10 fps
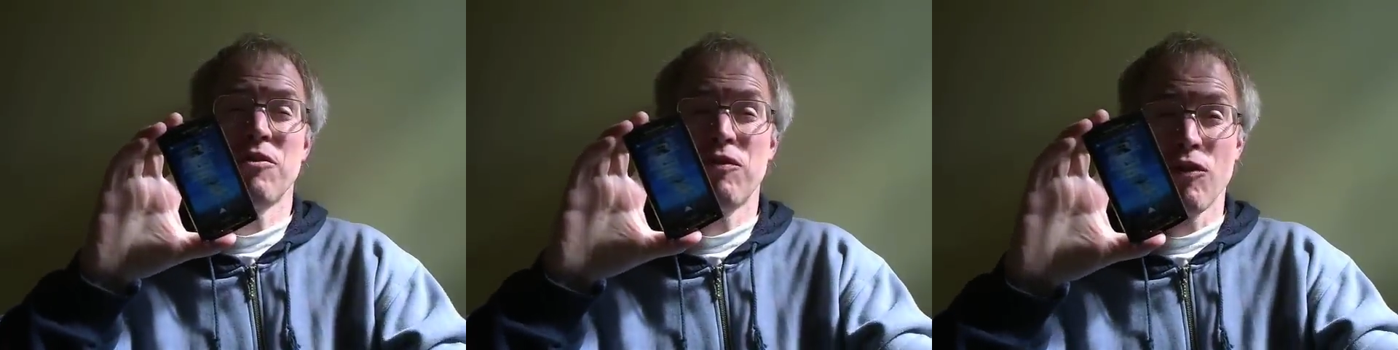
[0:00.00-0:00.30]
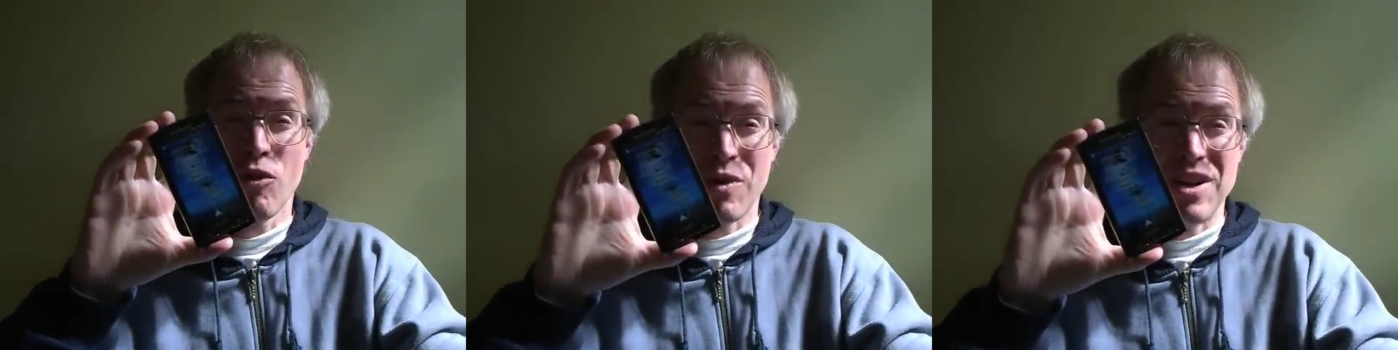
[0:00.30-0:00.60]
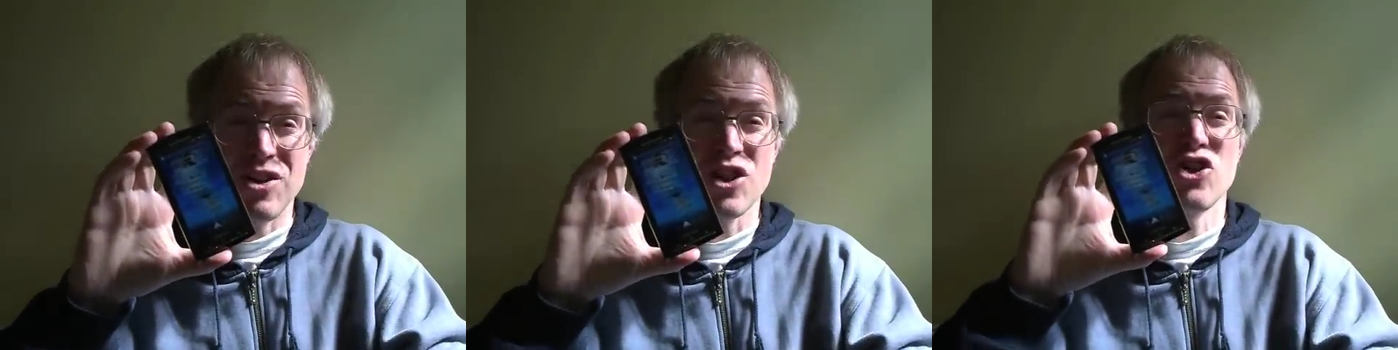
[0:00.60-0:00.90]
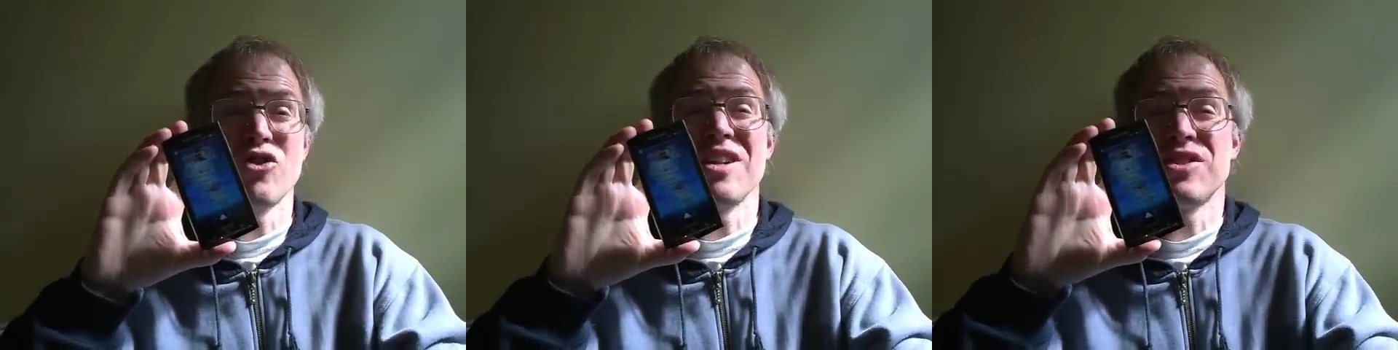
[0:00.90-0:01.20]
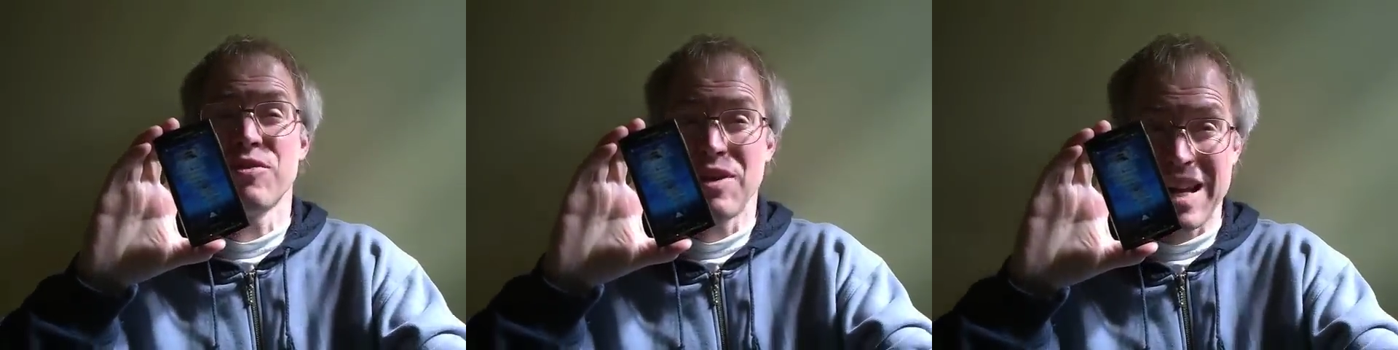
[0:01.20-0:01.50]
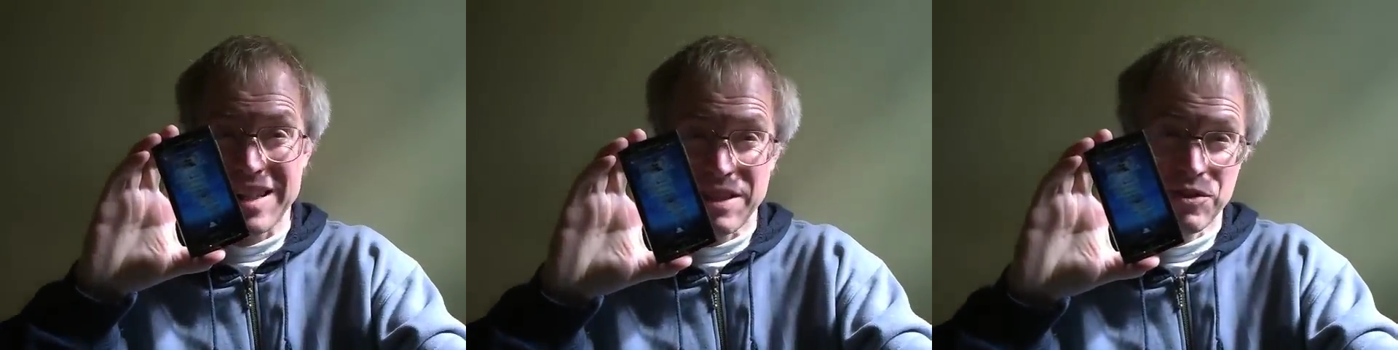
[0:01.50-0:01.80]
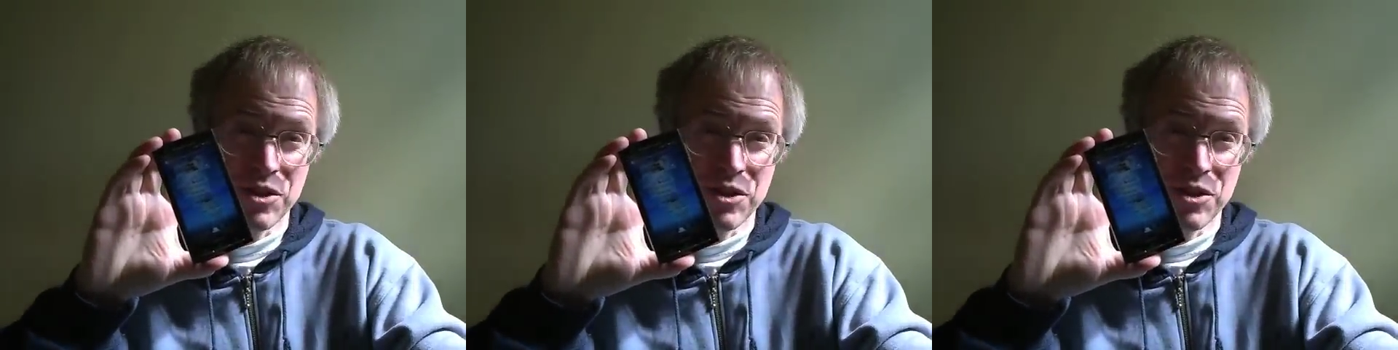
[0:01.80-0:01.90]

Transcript: with a 4-inch transflective